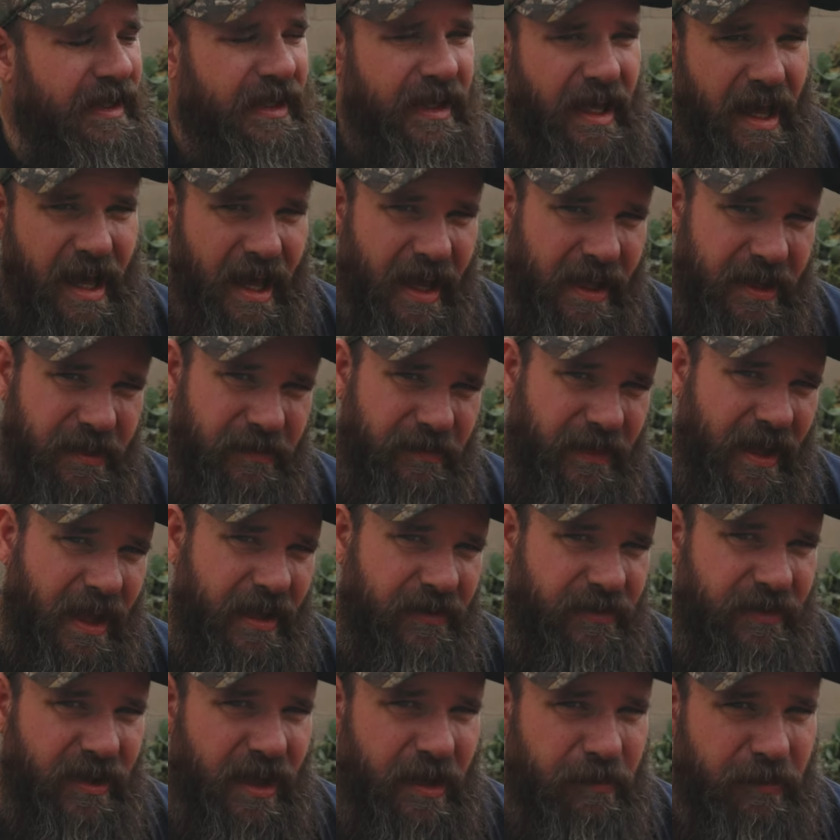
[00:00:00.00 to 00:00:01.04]
Kind of
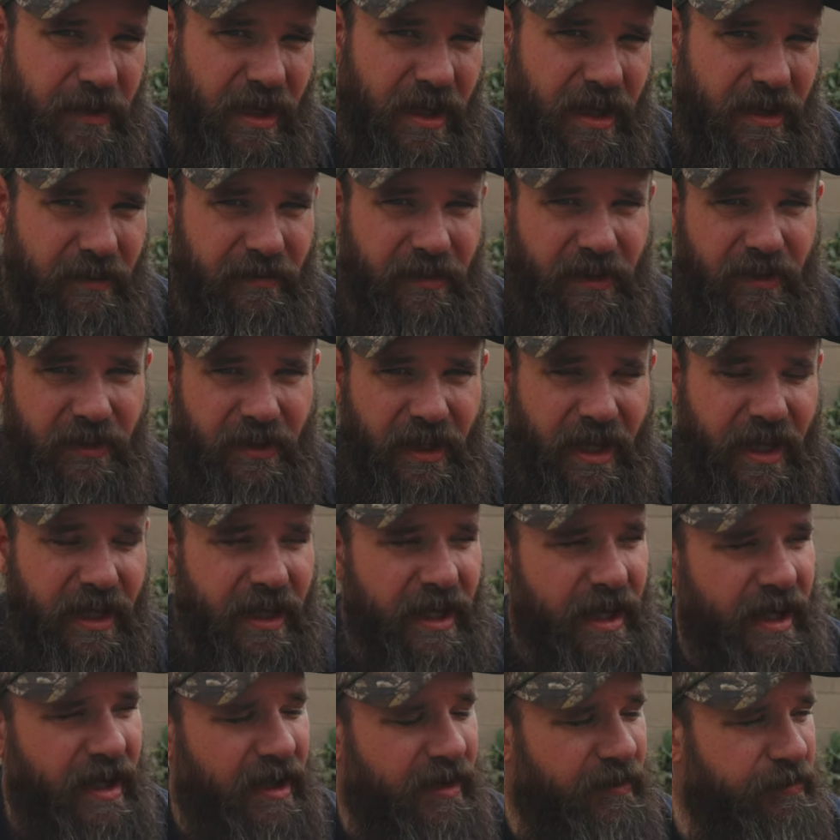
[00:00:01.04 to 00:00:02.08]
that same kind of a
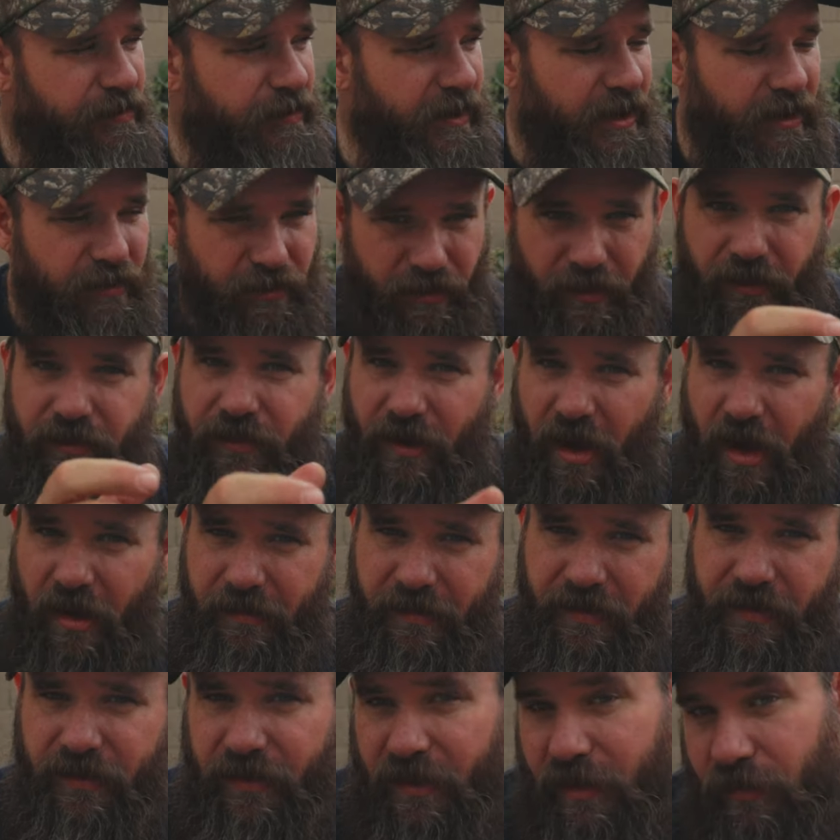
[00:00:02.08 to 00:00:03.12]
layout, but
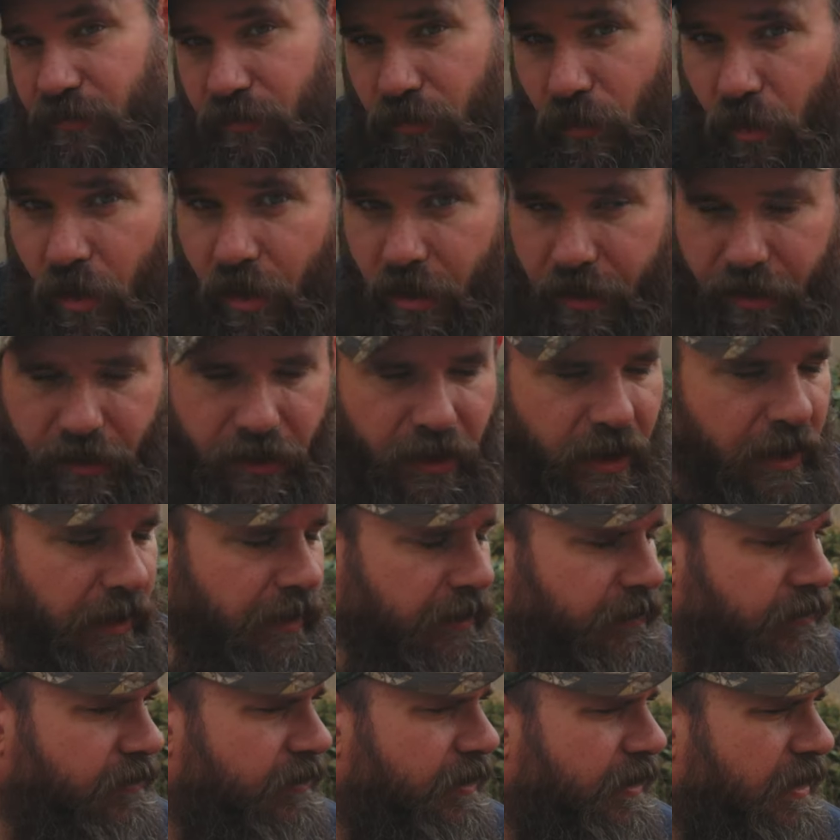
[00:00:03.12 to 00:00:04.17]
obviously water
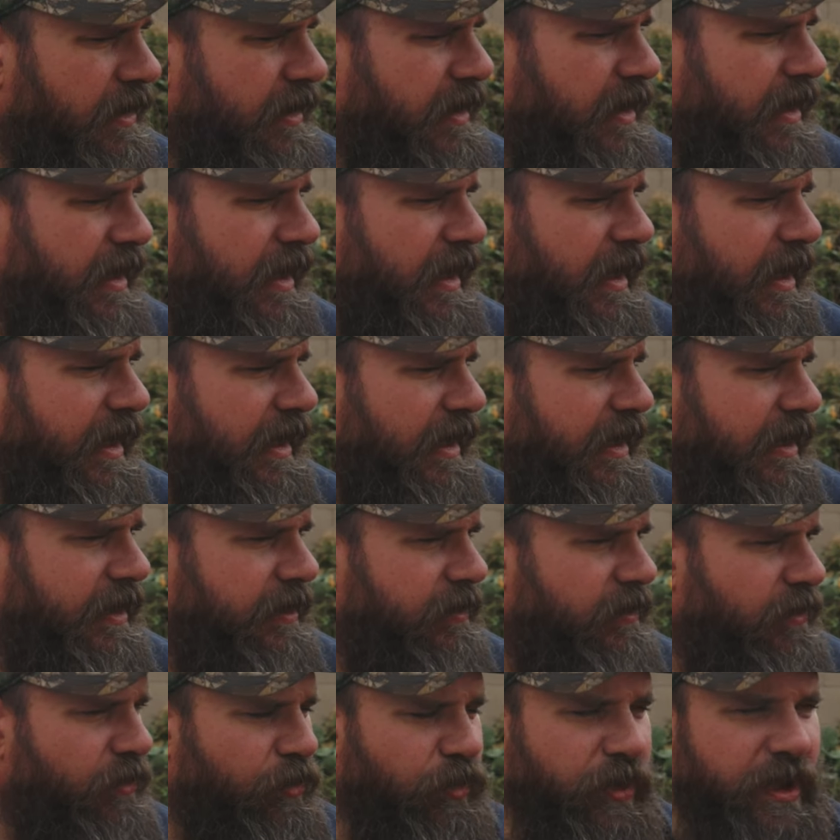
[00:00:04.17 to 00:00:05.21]
lines.
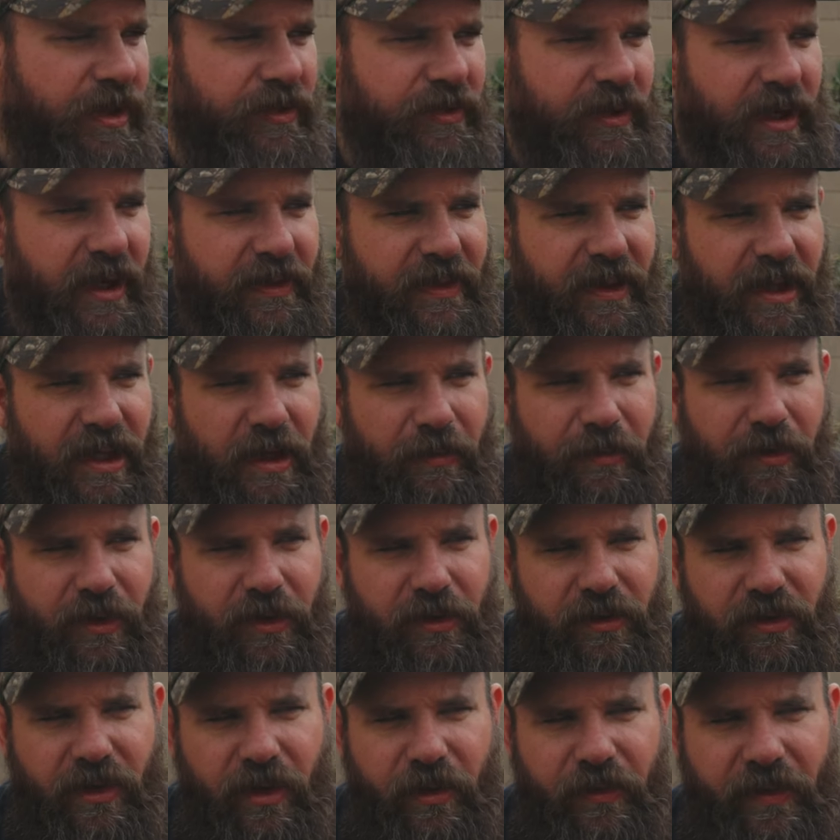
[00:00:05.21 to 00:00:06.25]
And the reason I think I'm going
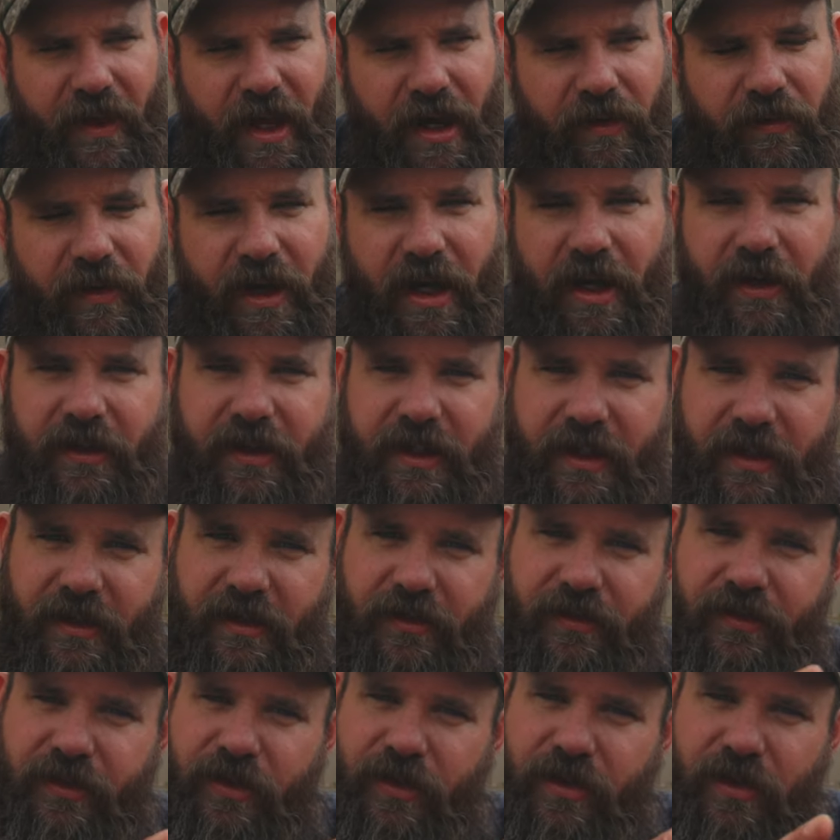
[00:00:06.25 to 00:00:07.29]
to go that route
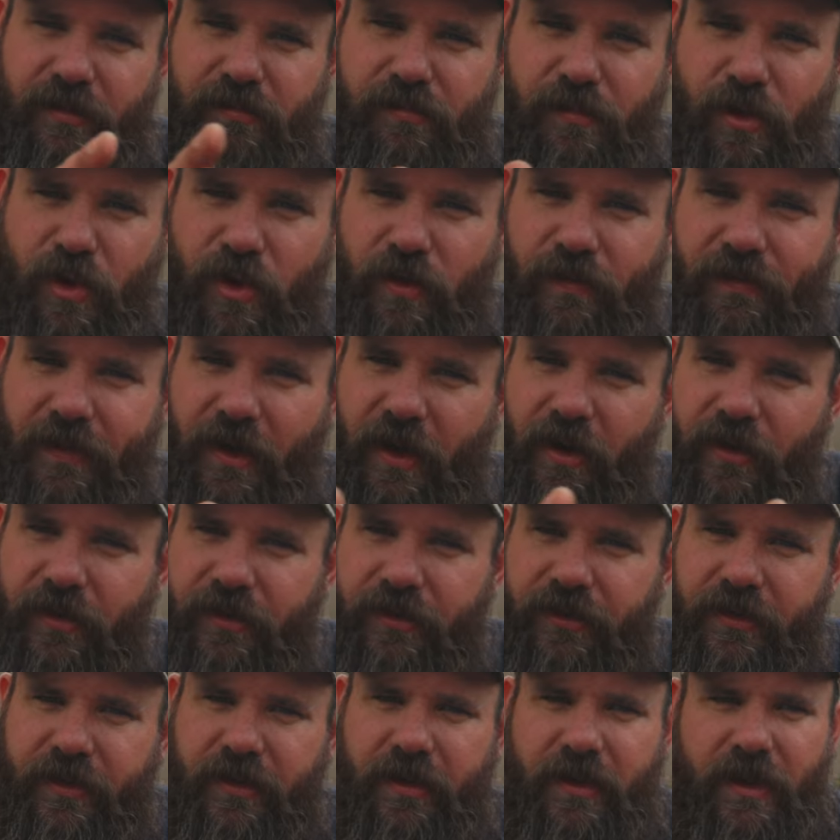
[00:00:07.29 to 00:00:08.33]
is you can move
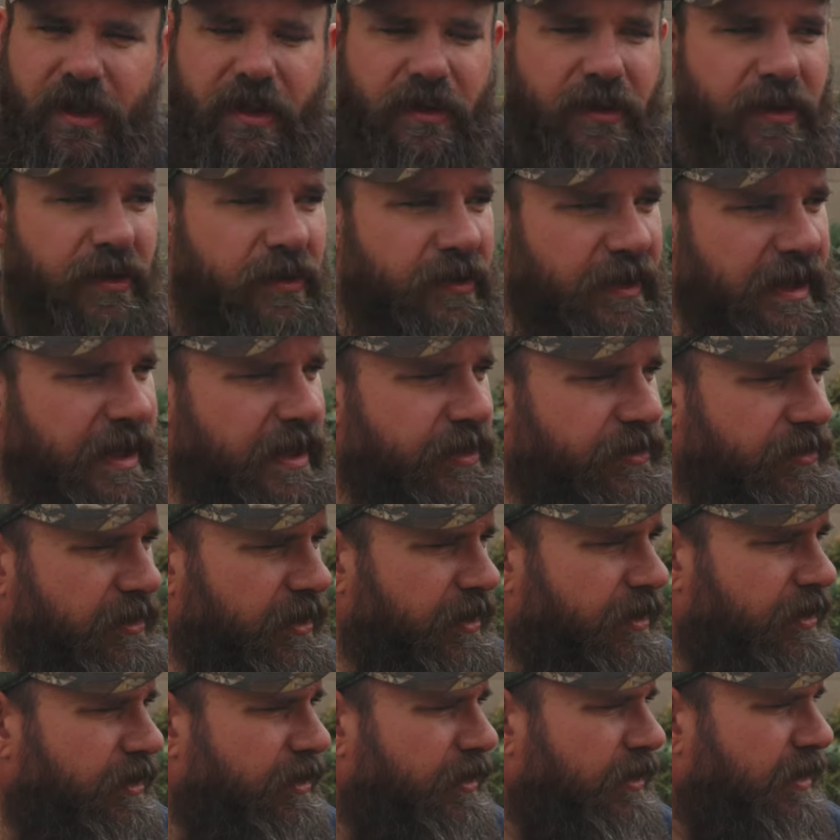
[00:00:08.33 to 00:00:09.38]
those a little
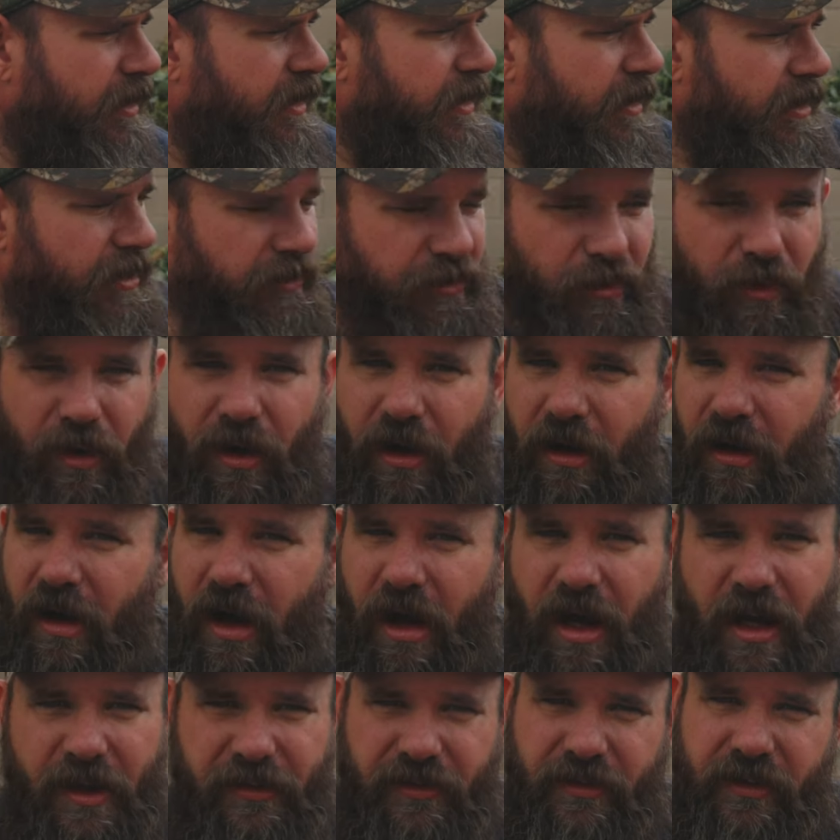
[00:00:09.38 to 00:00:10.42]
easier because we're
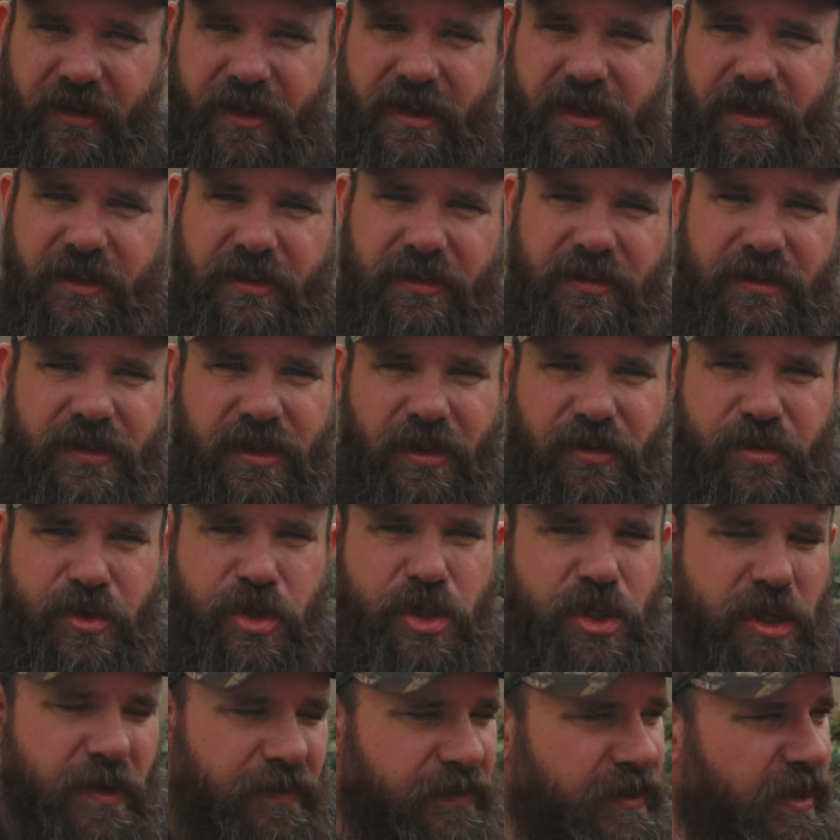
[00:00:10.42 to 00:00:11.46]
constantly, you know,
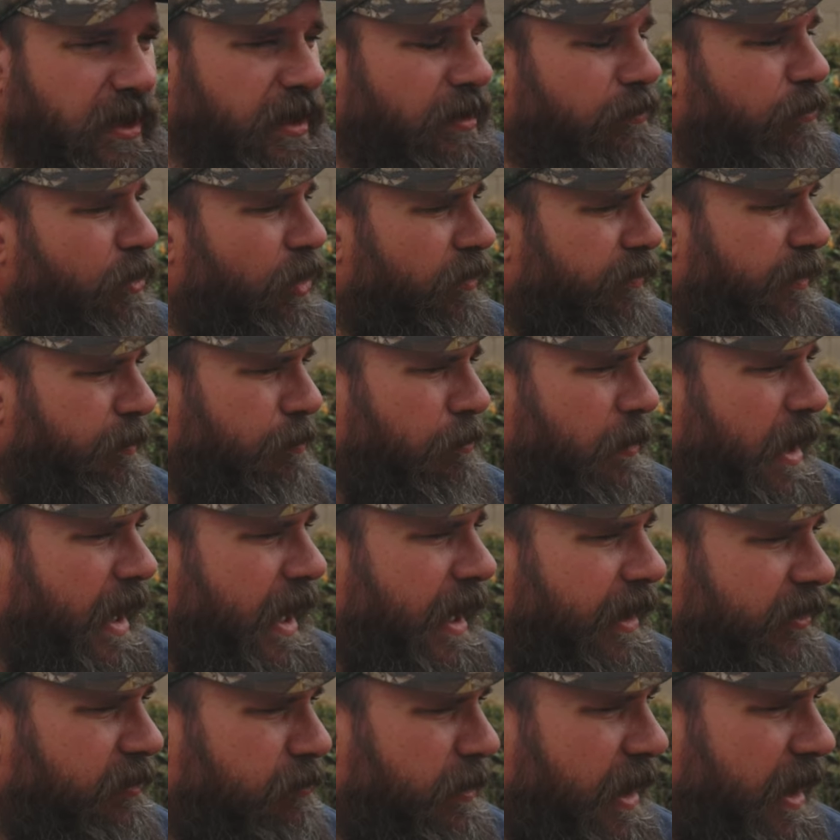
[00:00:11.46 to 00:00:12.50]
shifting and moving
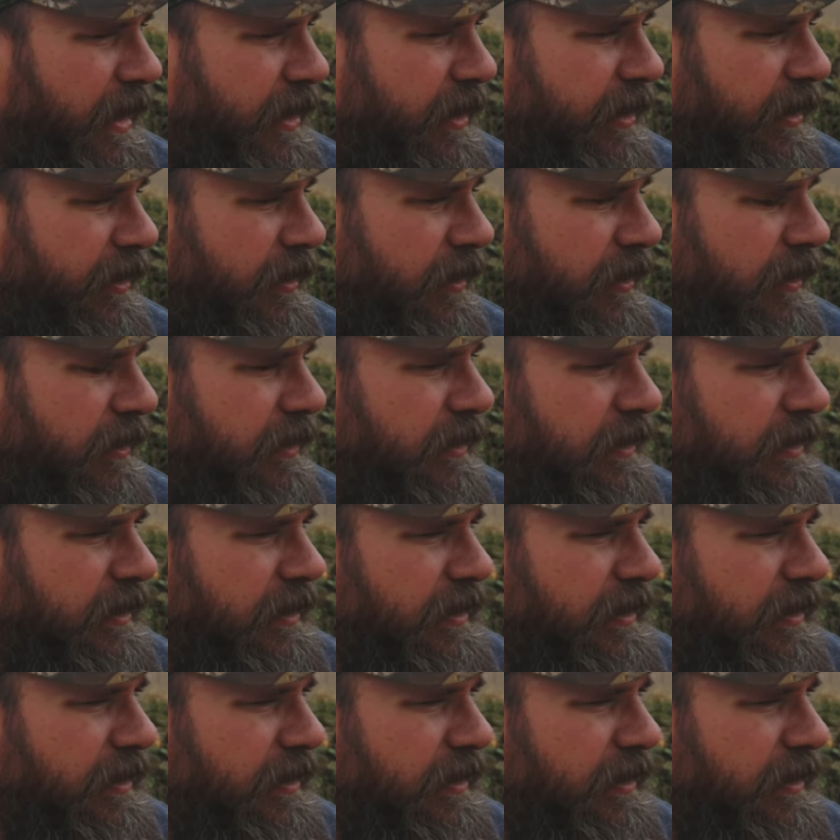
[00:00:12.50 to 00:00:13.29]
bags back here.